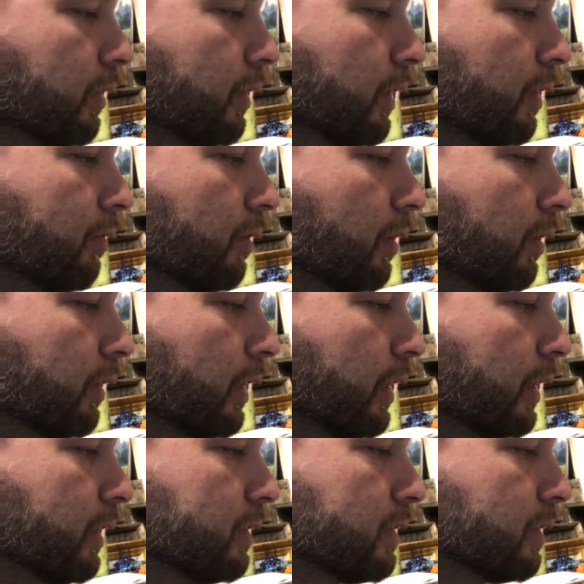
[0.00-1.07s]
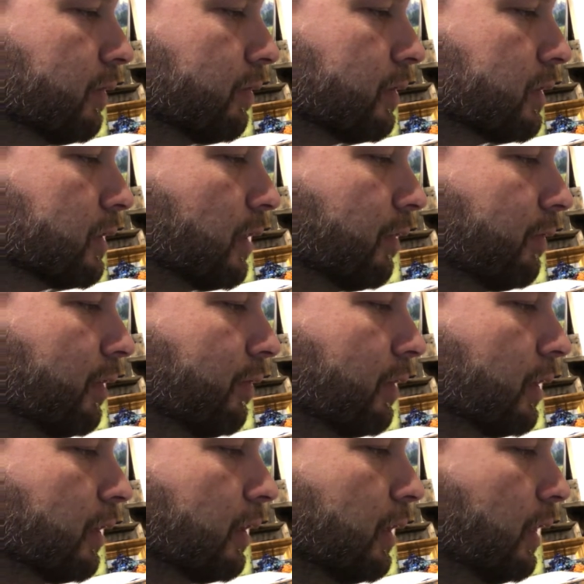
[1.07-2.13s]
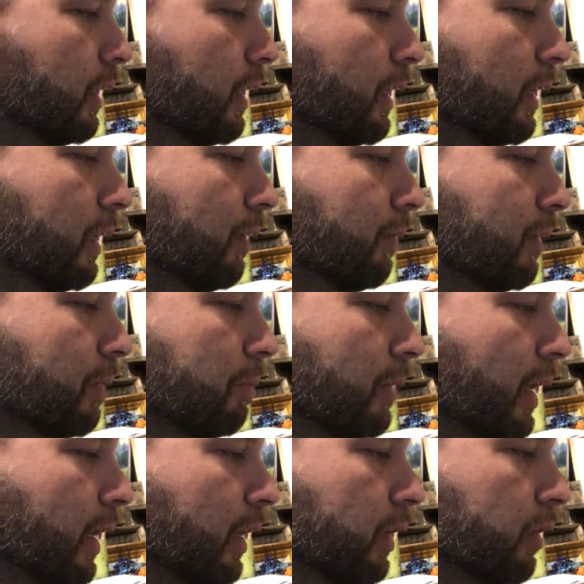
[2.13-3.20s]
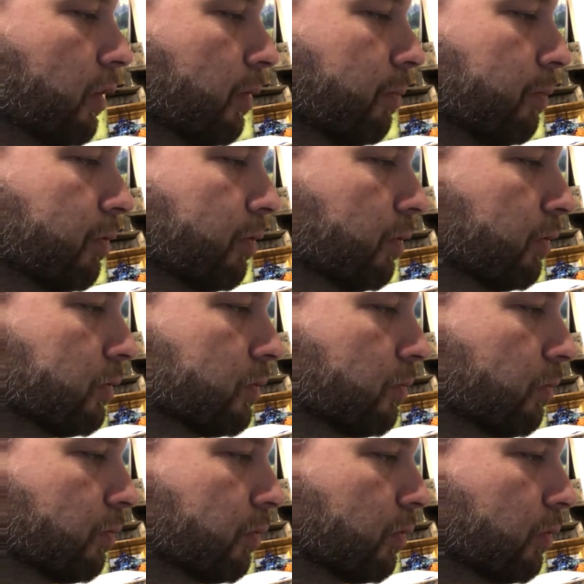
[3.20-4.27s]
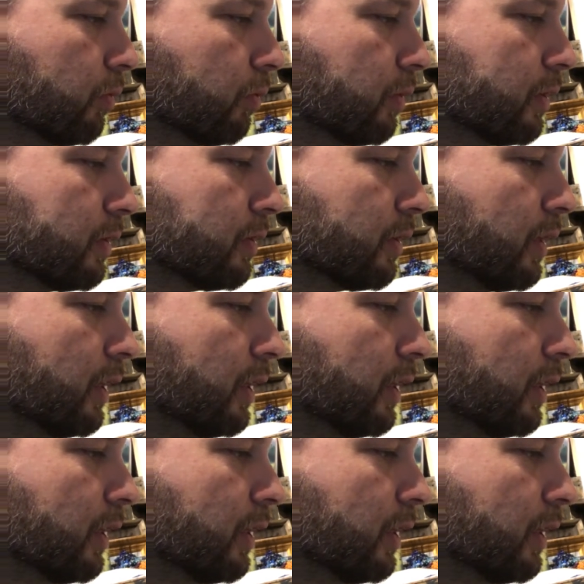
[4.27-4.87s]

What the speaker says: They have all kinds of different stuff. Even the manicured pruned ones,